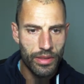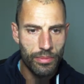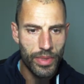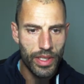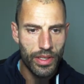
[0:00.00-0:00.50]

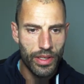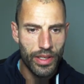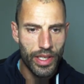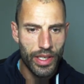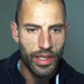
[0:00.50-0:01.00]

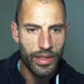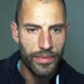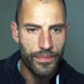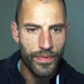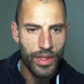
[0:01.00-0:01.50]
Miniconda.
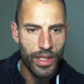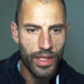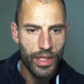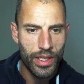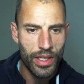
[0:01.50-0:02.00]

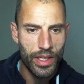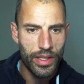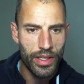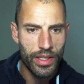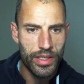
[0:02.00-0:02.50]
And
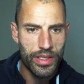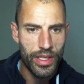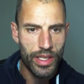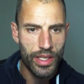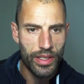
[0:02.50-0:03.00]
then
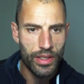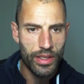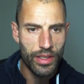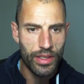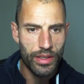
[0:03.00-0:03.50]
inside
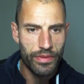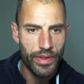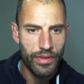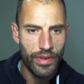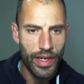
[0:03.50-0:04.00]
of
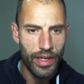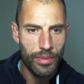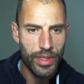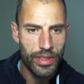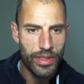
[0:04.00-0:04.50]

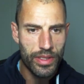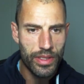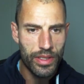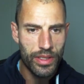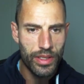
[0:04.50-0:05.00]
environments,
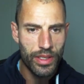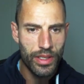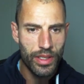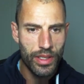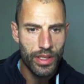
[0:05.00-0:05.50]

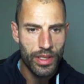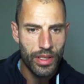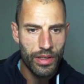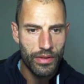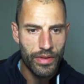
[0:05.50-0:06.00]

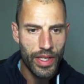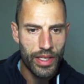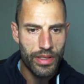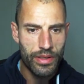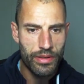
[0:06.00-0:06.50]

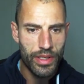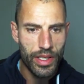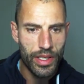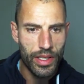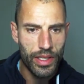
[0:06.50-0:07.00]

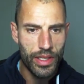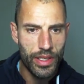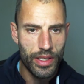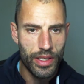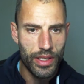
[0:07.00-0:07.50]
VXUni,
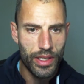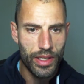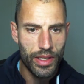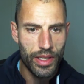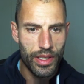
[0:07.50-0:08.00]

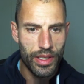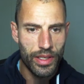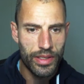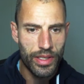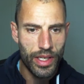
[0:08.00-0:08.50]
and then
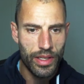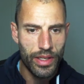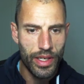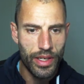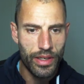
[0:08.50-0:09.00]
inside of
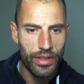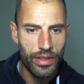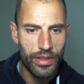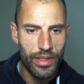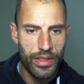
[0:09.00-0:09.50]
there,
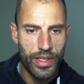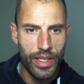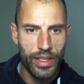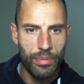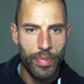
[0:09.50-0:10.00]
just
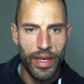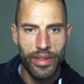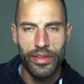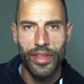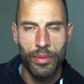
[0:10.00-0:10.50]
select the
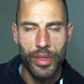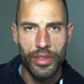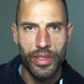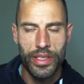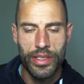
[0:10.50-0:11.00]
Python W.
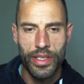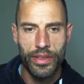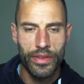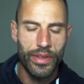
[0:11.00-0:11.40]
That's the,